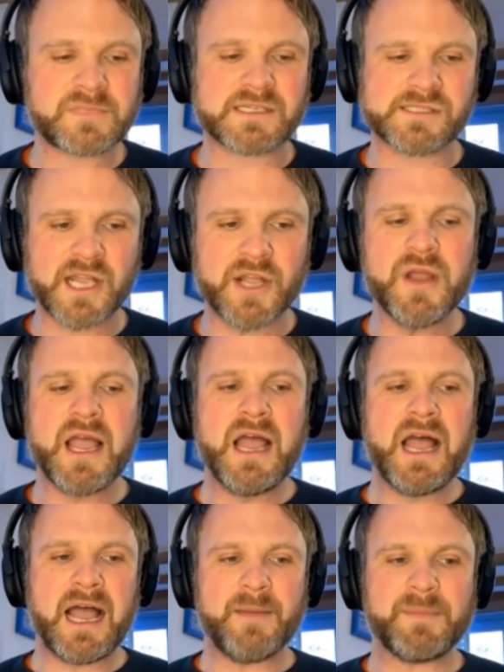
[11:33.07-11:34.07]
So
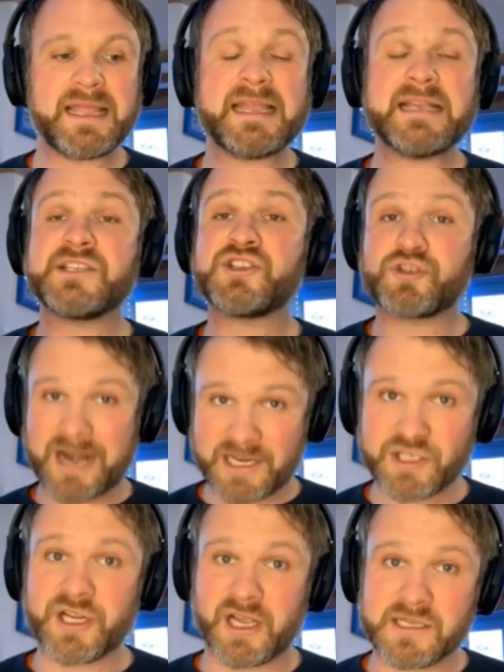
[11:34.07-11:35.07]
it is
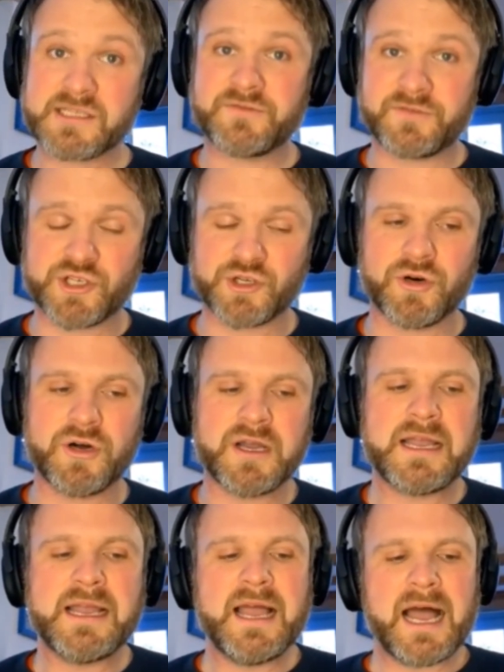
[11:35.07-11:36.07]
stretching us for sure,
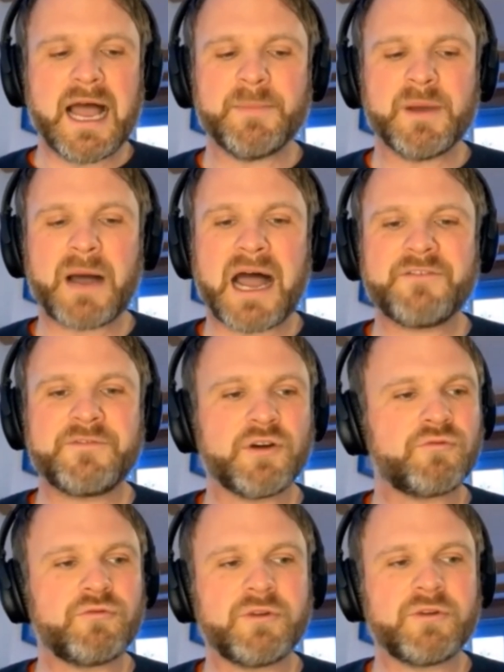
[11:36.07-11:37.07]
but I
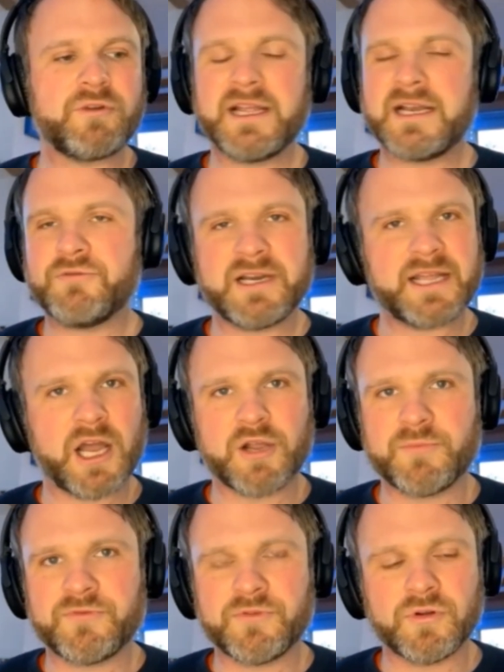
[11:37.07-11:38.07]
feel really, really
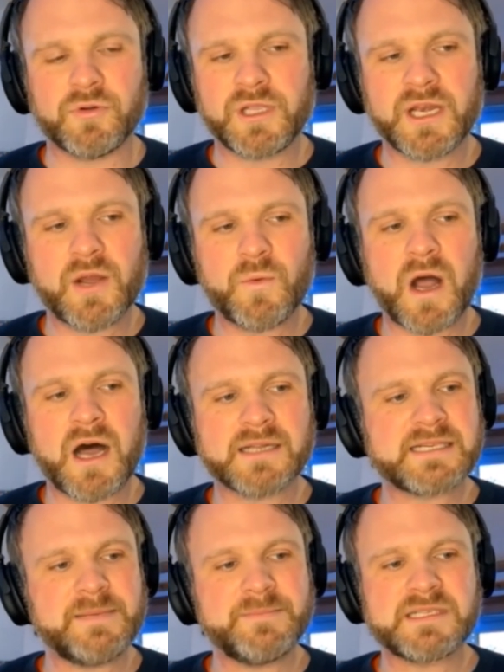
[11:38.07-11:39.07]
hopeful. You know, our
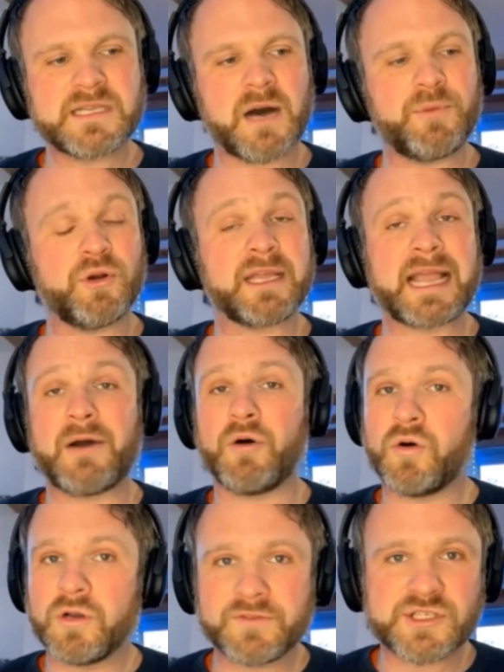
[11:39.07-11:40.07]
teams are pulling out
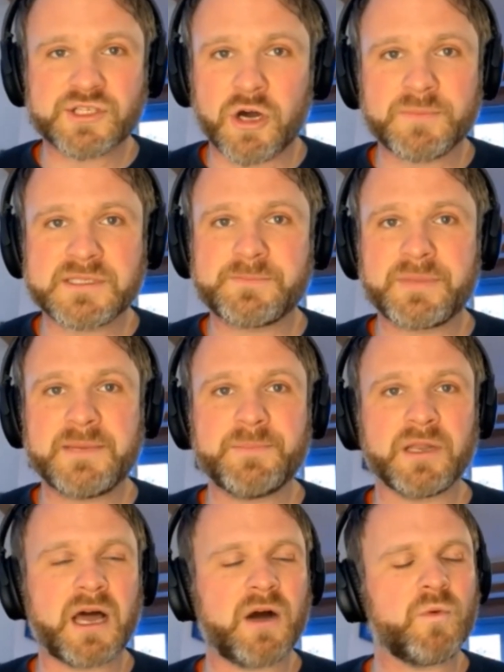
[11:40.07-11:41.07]
all of the stops.
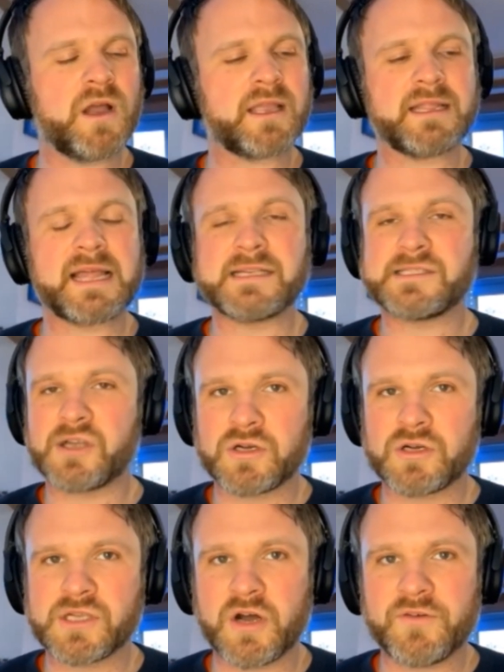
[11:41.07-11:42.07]
People are working their
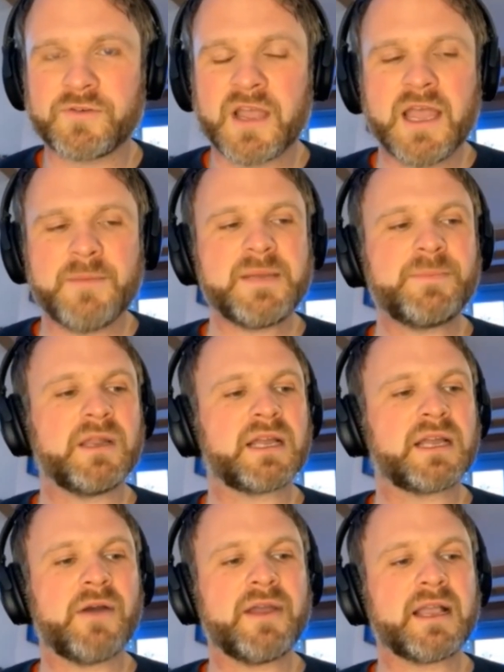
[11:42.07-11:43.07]
socks off. People are
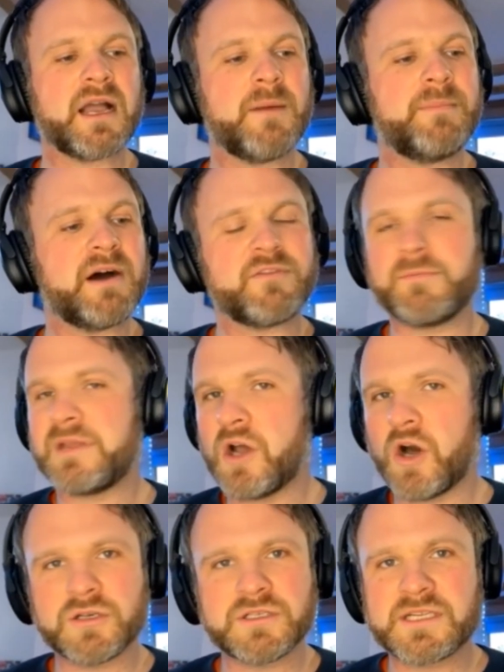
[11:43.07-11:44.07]
going above and
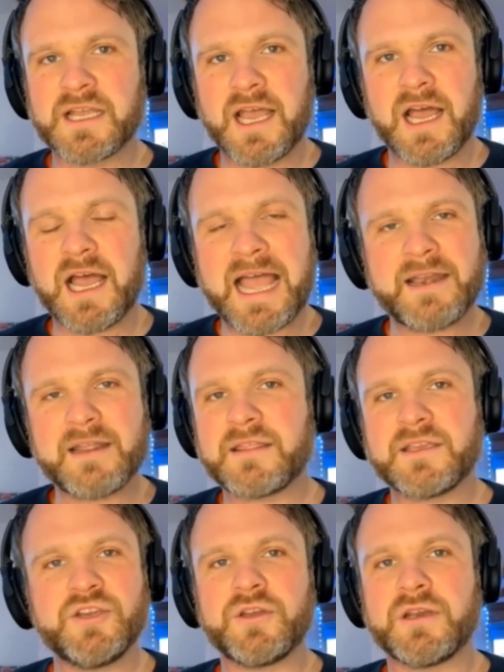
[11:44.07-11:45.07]
beyond
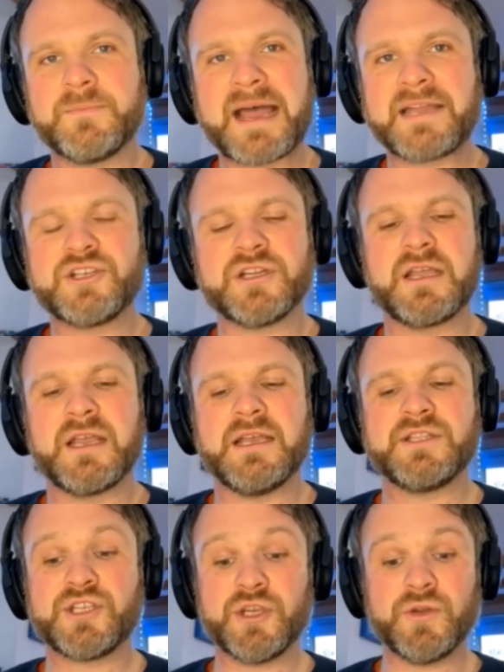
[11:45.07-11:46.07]
anything you can imagine
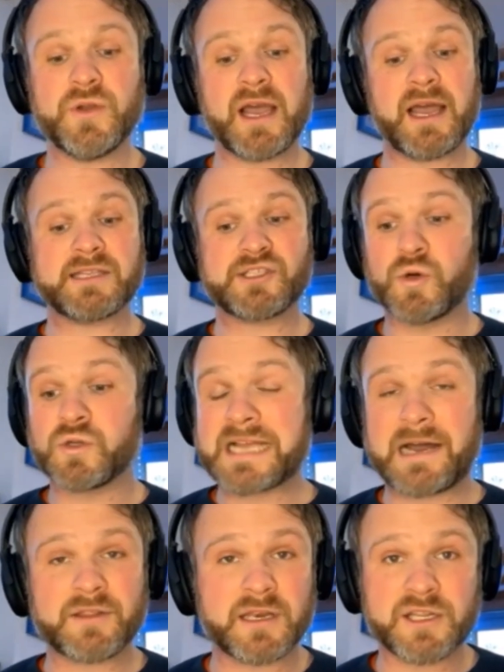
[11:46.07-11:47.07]
to sort
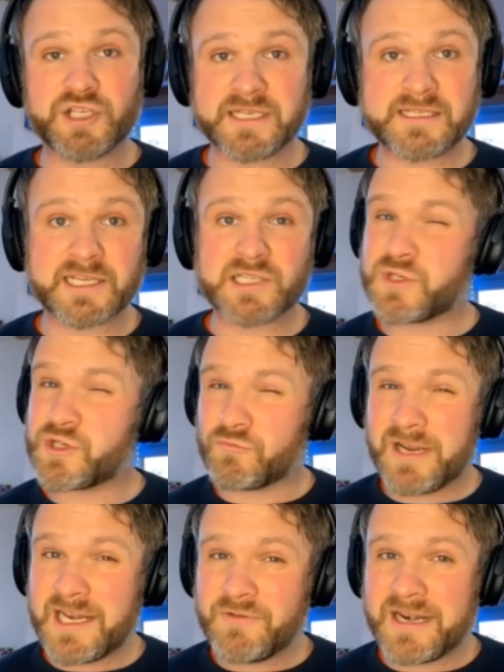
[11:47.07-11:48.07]
out the logistics, which are
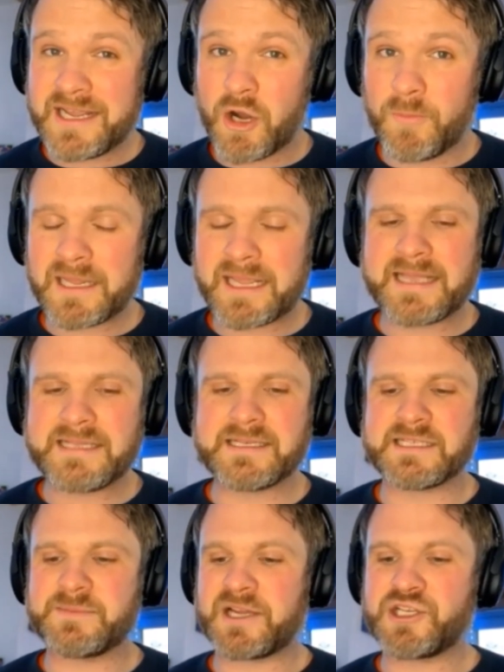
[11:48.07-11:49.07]
really, really
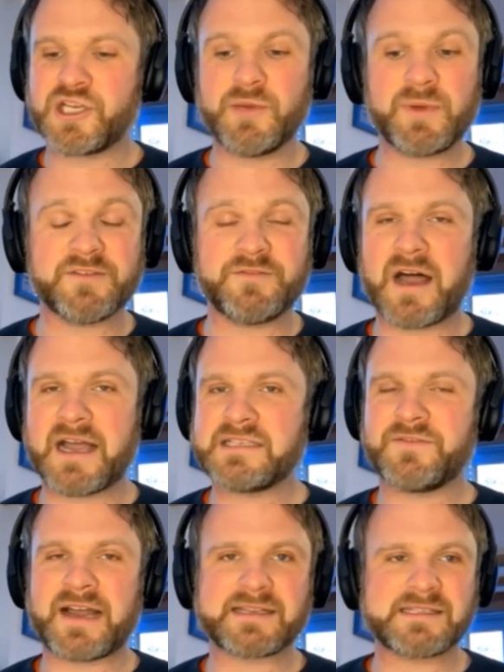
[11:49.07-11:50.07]
complicated, especially with the
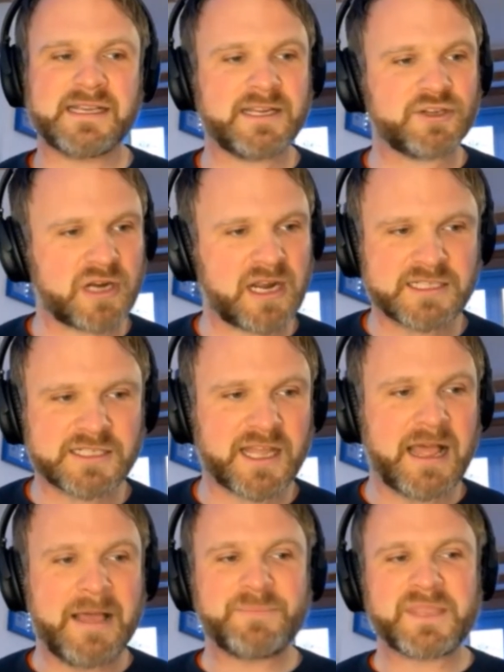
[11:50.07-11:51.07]
Pfizer vaccine, and trying to
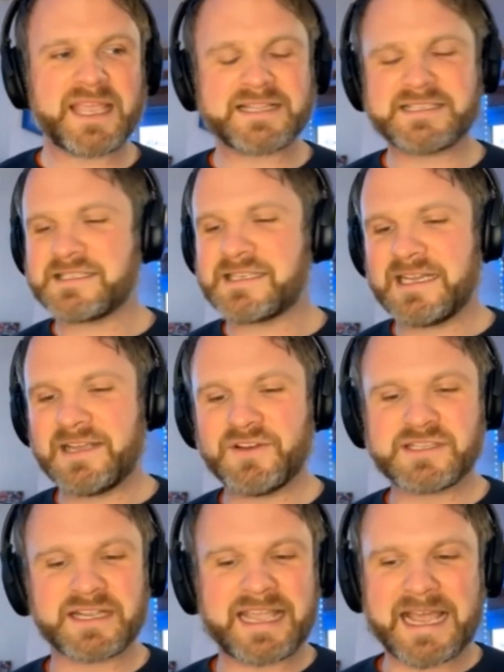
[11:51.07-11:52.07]
get it
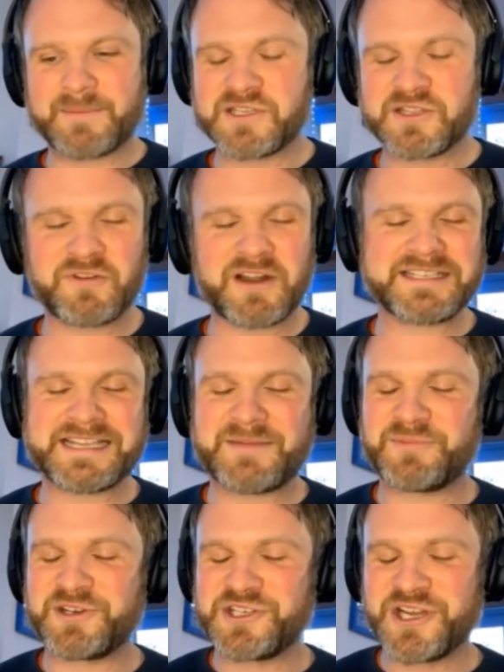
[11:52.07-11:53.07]
delivered and kept at the right
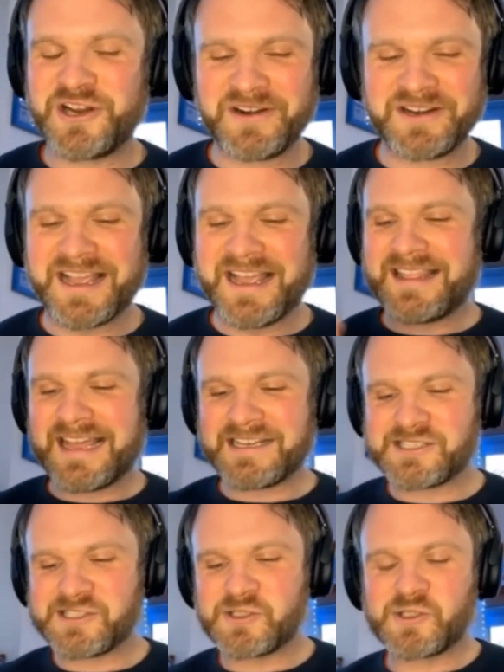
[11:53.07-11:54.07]
temperature, and then
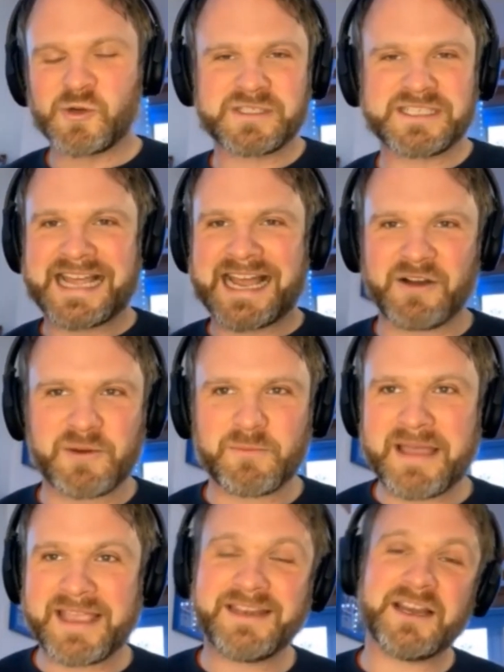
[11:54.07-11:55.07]
sorted out and
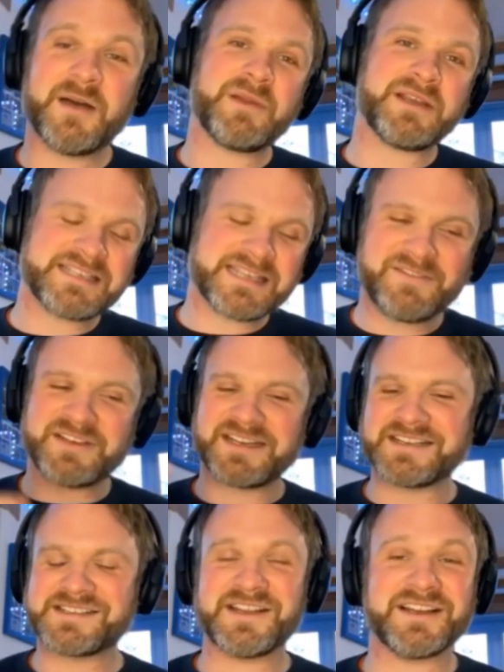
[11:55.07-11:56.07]
made up and delivered
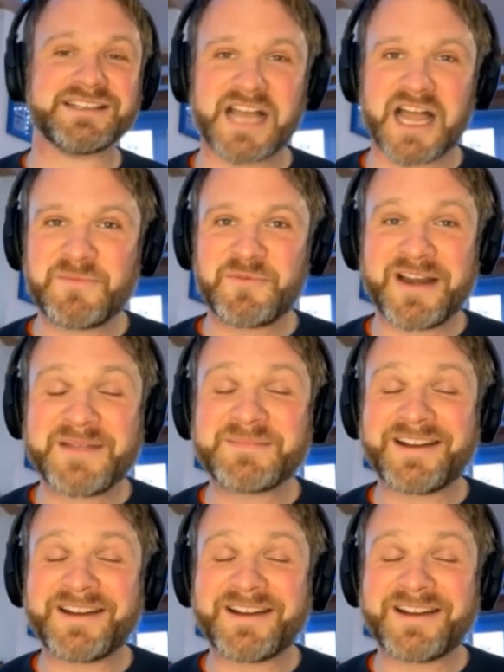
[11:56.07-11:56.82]
in a certain time frame.